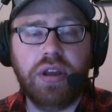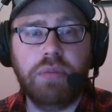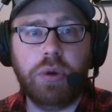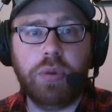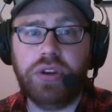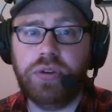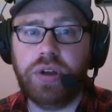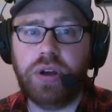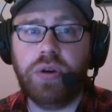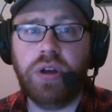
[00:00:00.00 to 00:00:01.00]
but we do
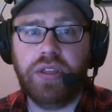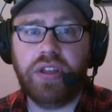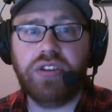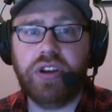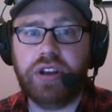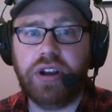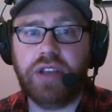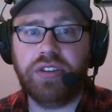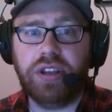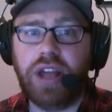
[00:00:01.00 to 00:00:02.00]
know that John Deere
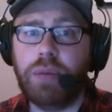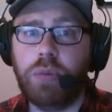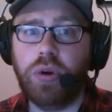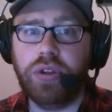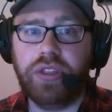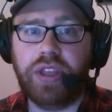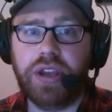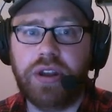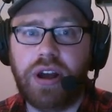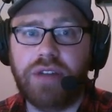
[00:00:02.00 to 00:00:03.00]
has a lot more that they
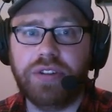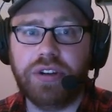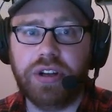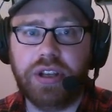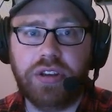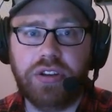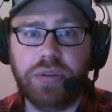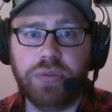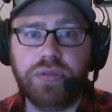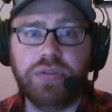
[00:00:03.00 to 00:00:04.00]
could offer in
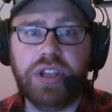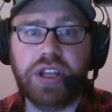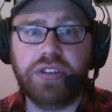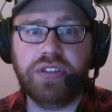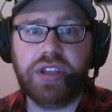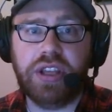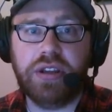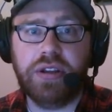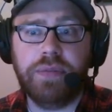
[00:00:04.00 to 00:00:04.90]
terms of DLC.